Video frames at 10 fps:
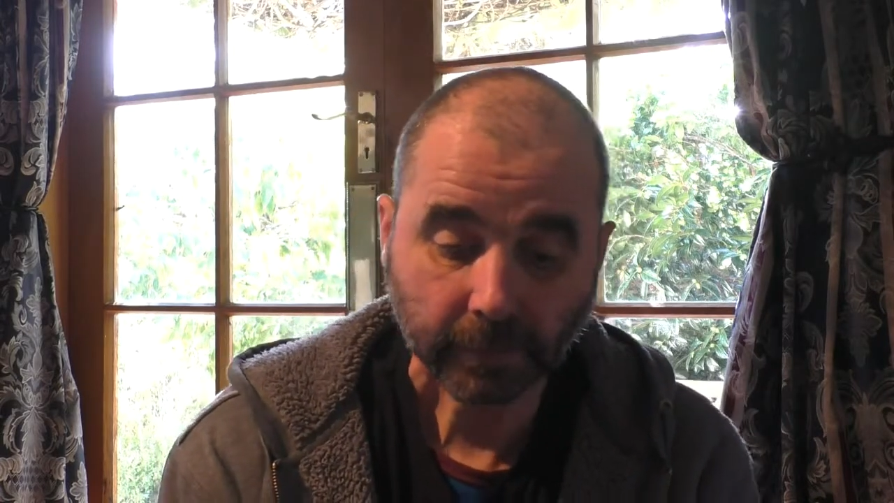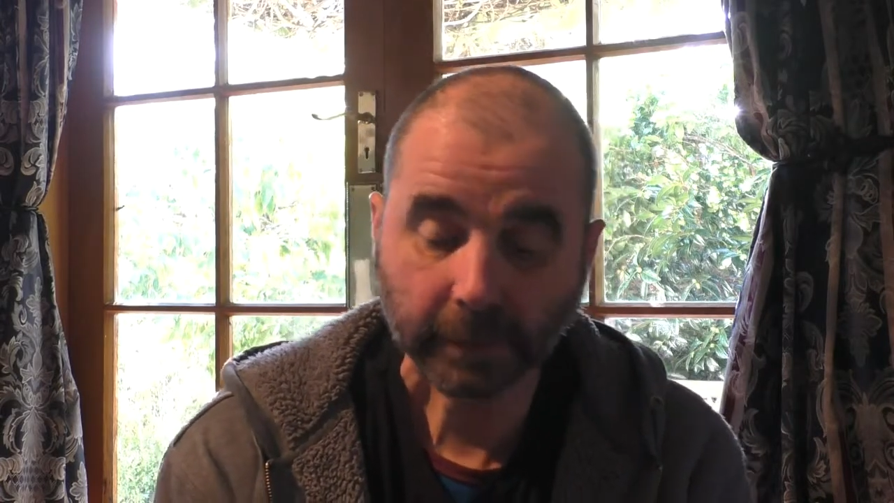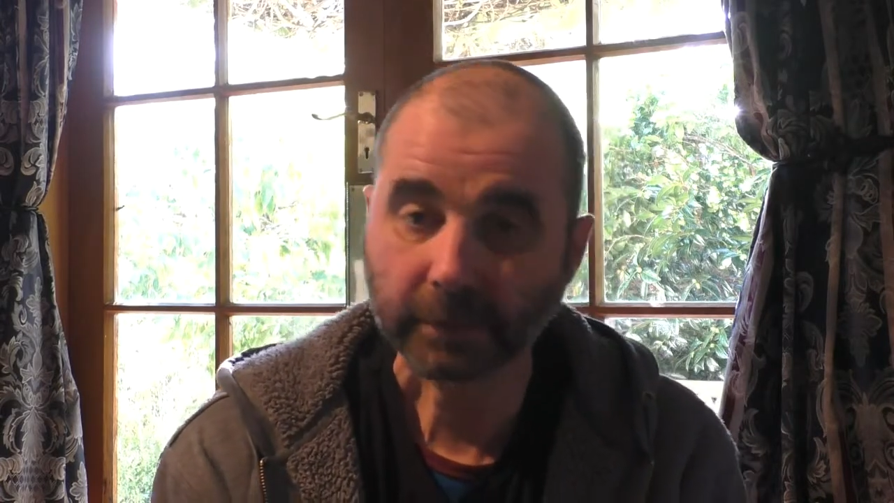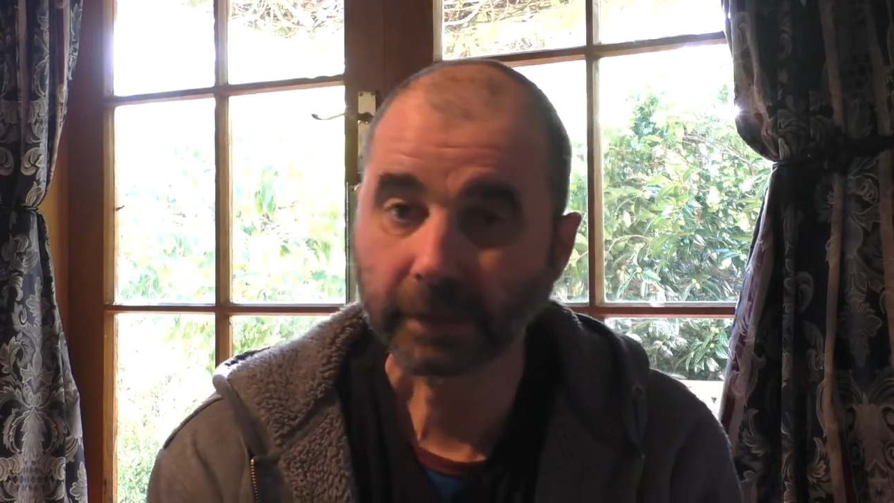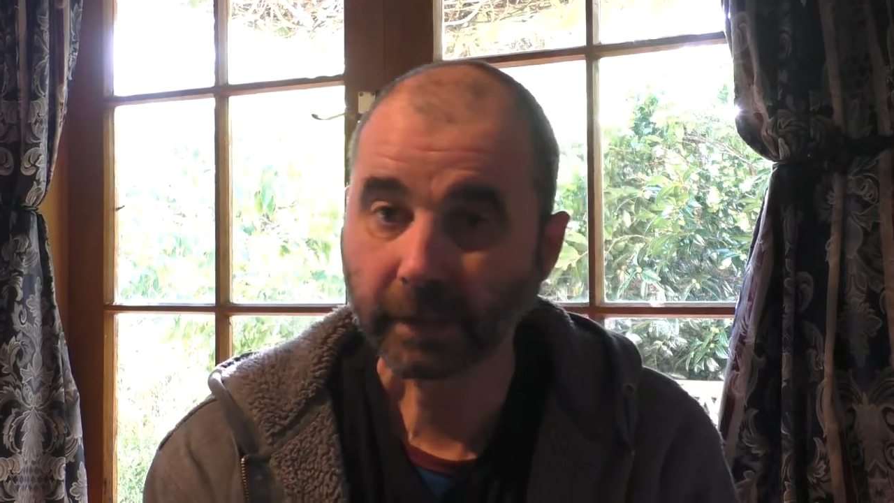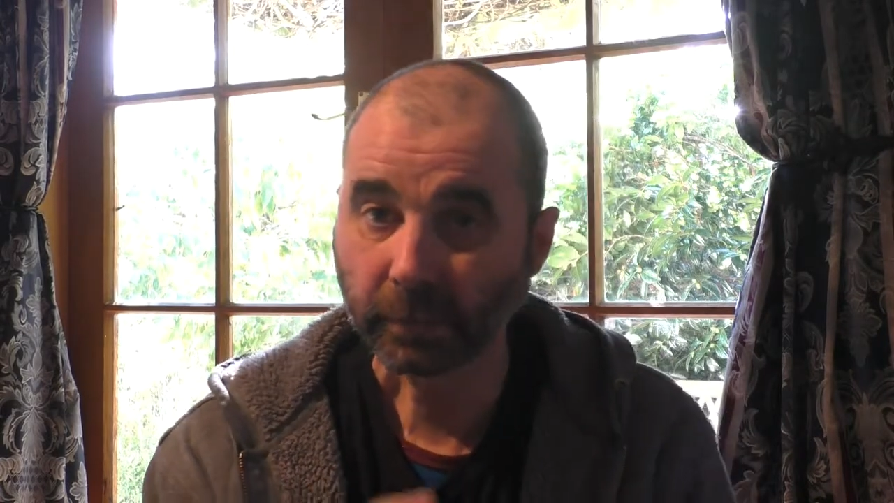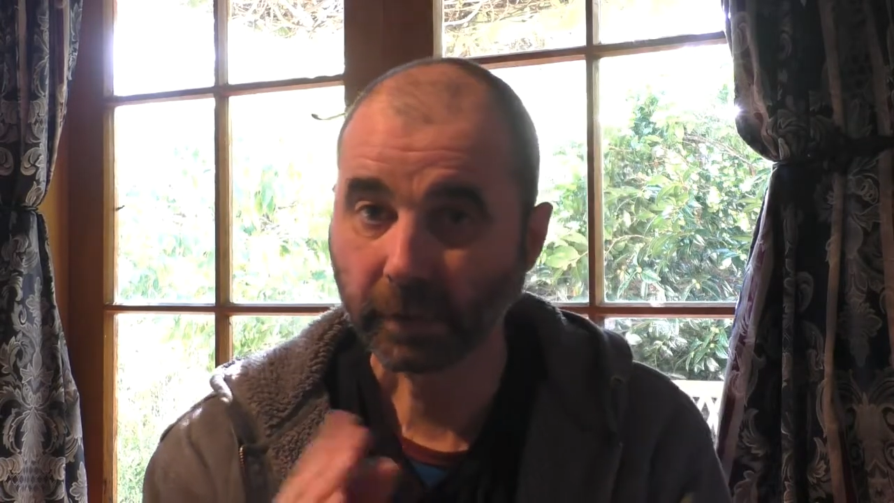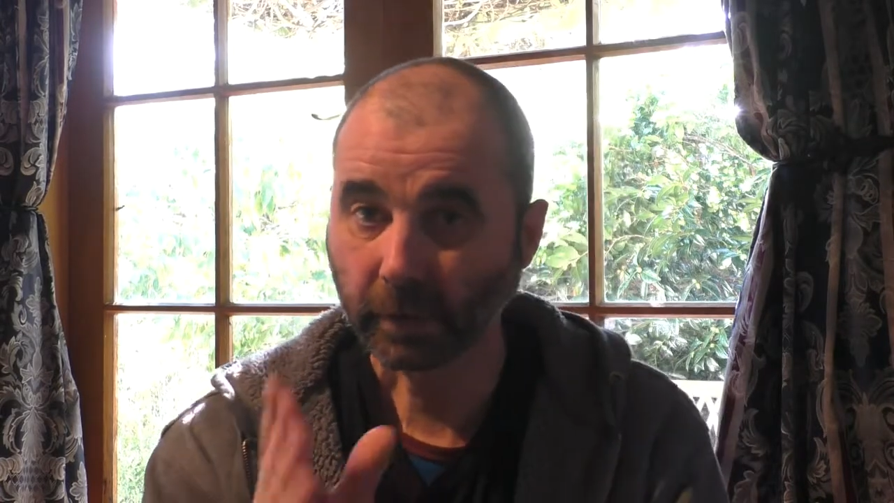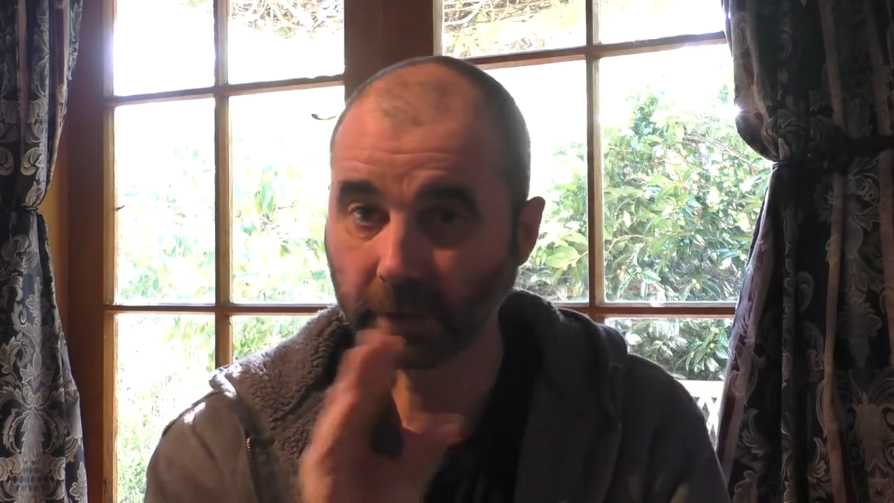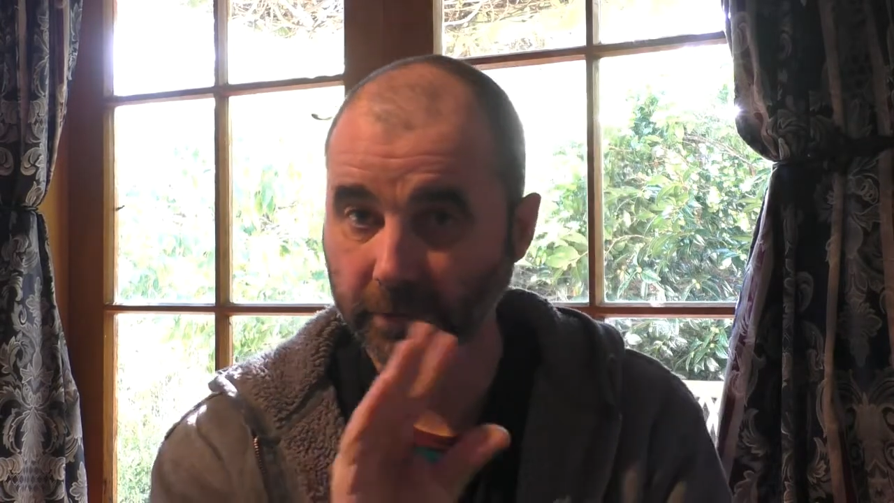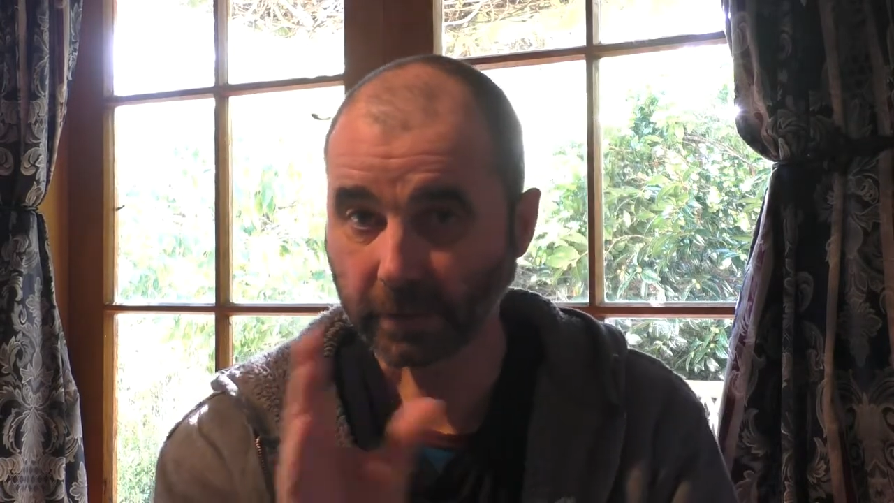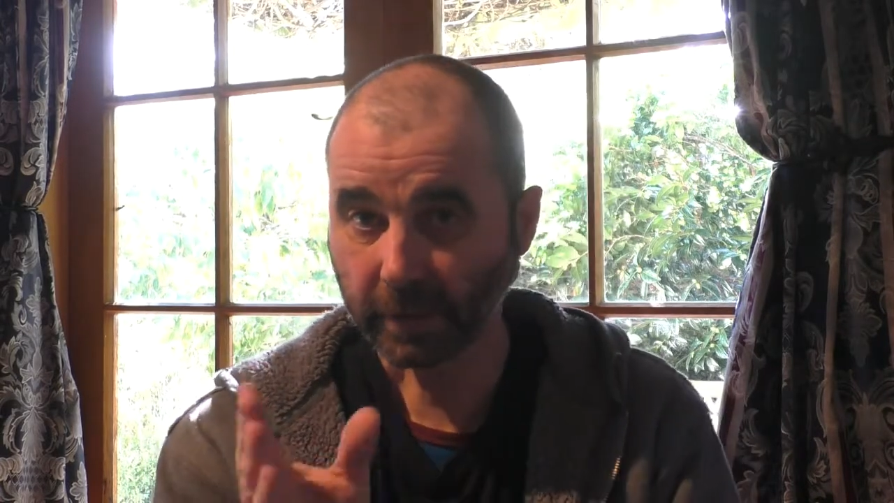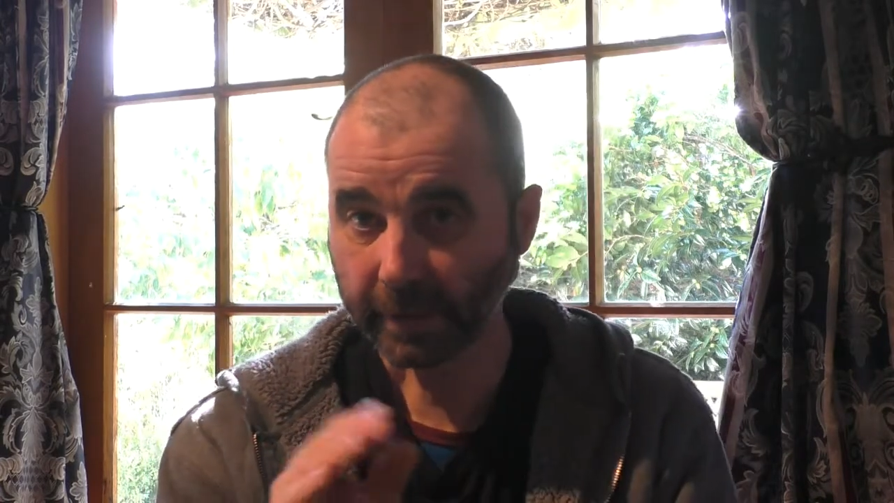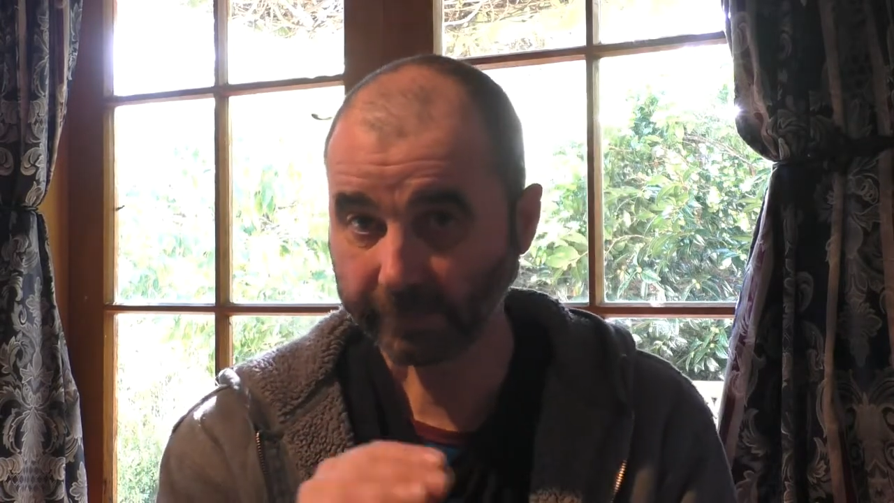as I get a bit closer to